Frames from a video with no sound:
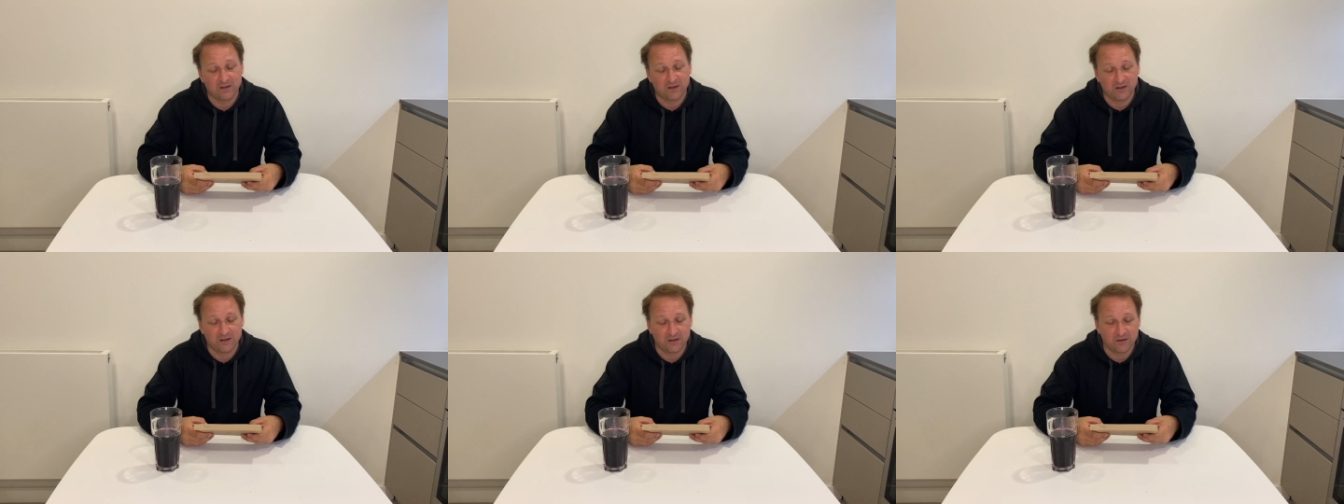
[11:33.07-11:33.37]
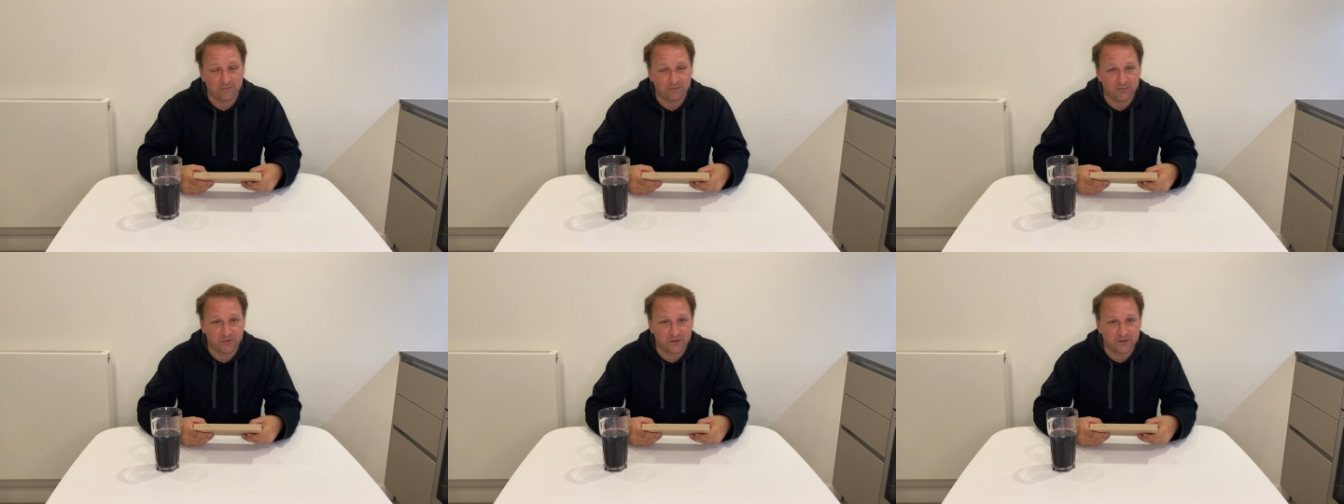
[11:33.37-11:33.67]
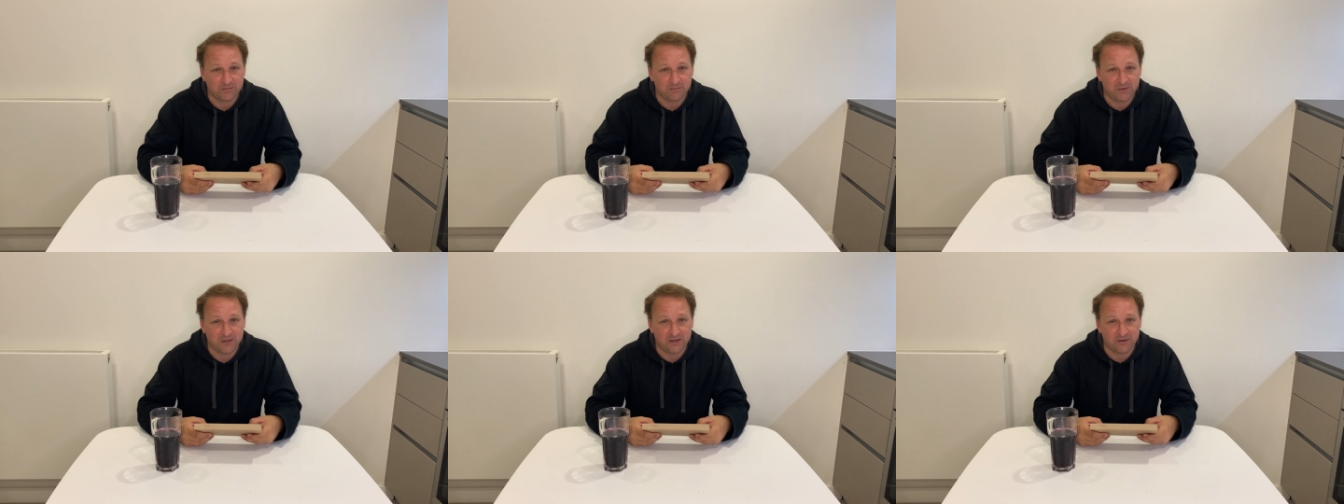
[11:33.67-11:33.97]
I put
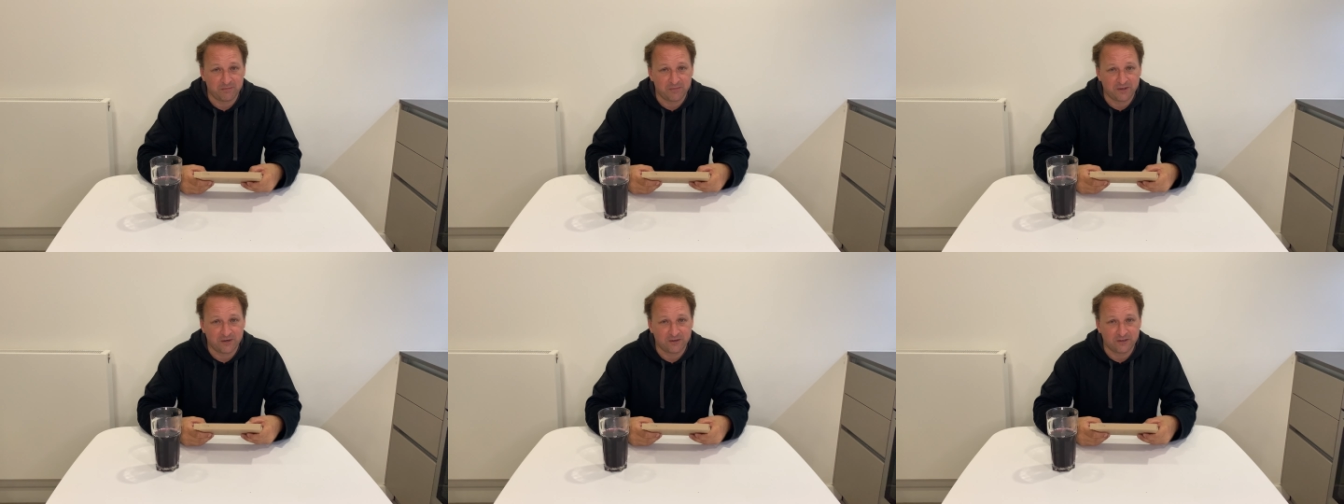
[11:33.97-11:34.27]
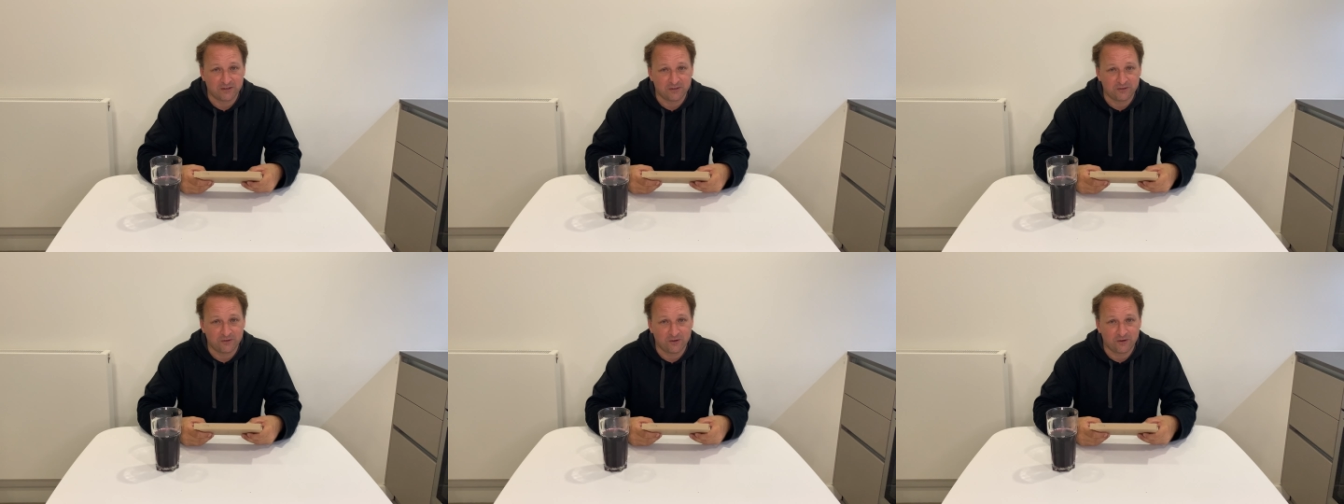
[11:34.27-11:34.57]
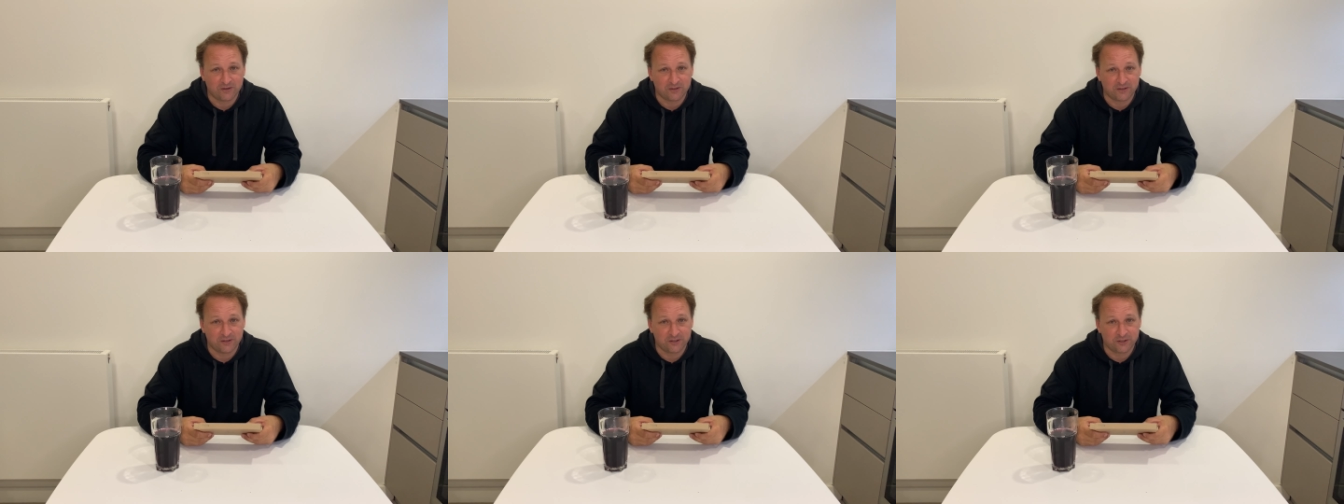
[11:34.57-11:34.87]
the peanut butter in the
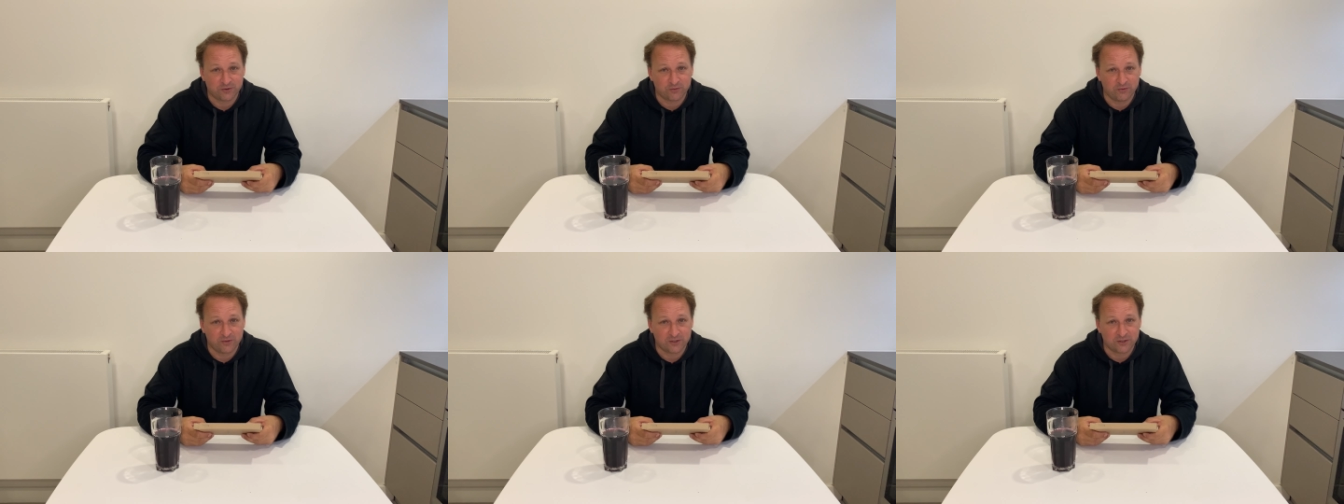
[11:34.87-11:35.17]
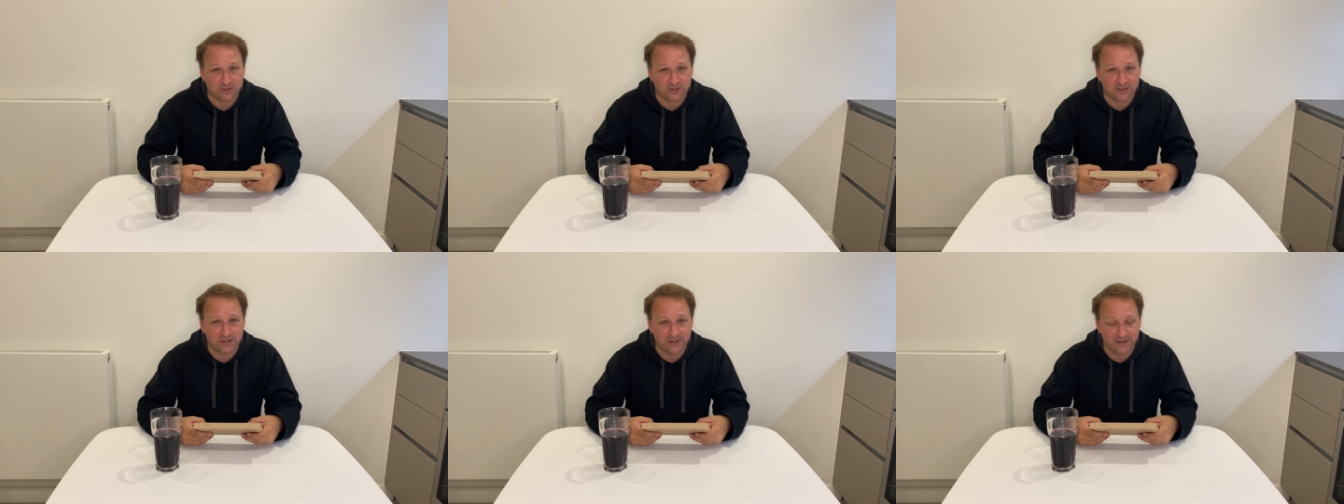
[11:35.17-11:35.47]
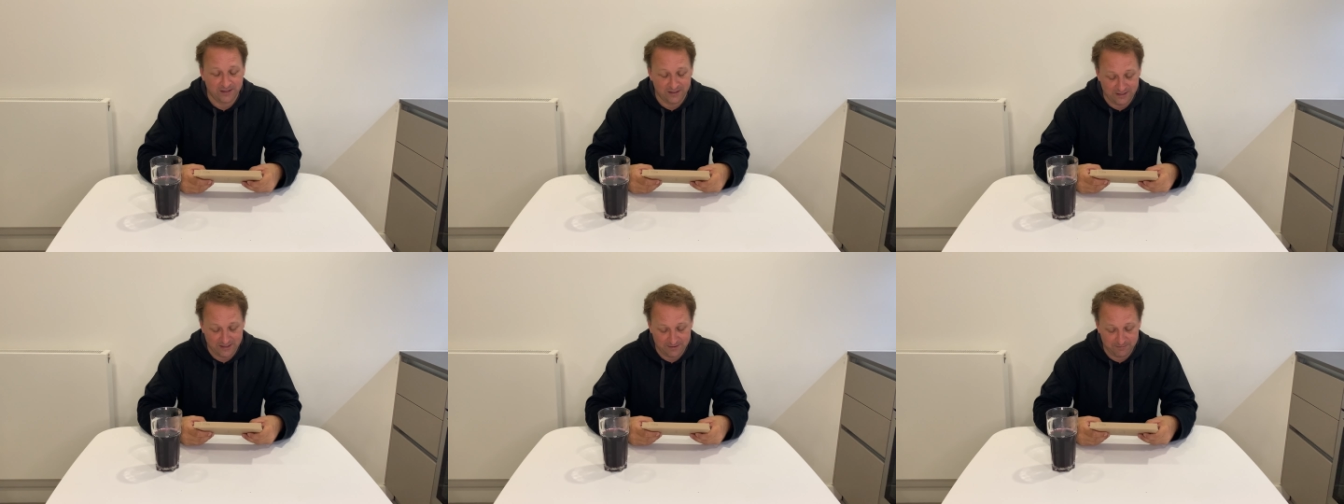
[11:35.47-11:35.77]
dog dish, which I
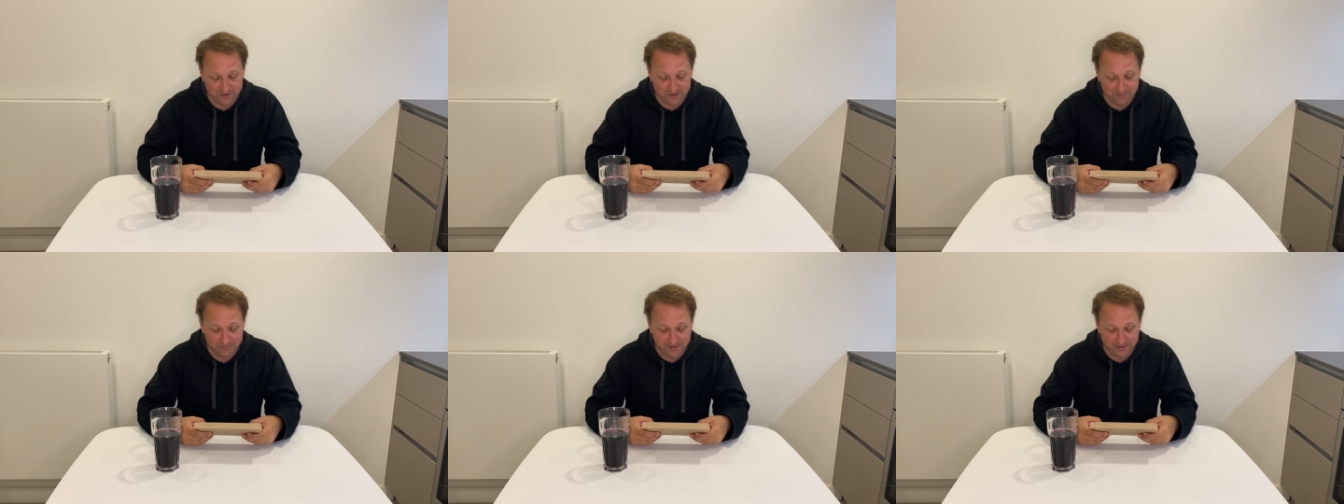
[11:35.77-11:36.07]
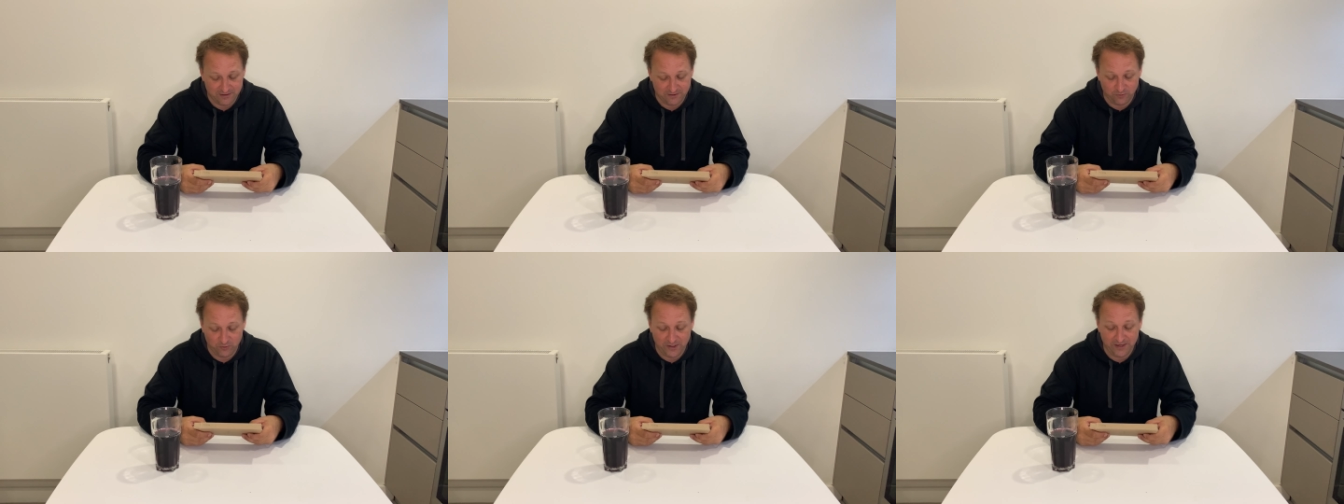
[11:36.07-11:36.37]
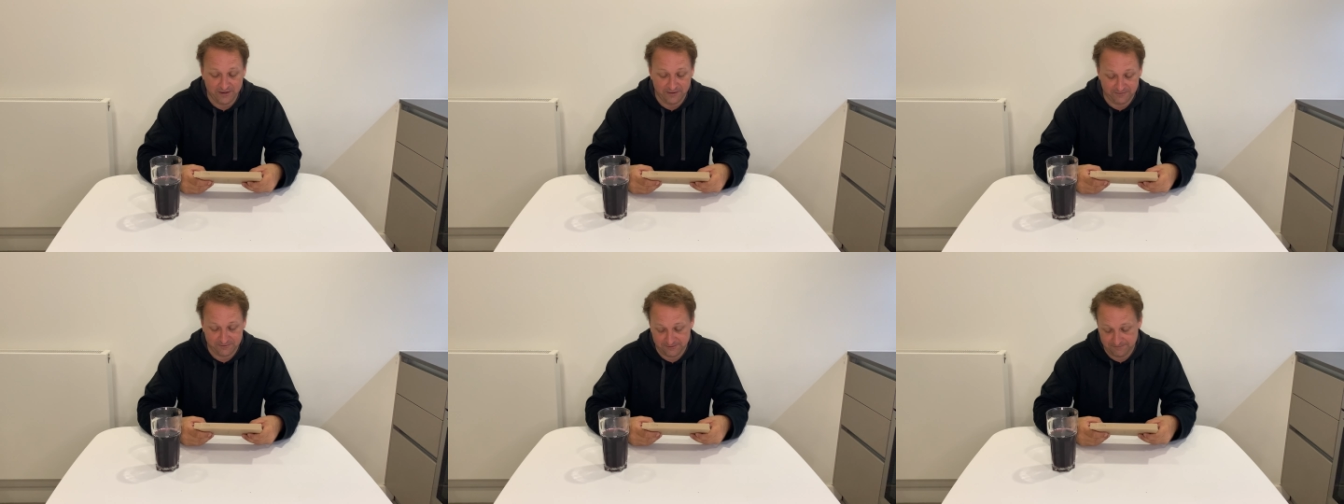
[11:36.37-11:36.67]
happen to be in the way of.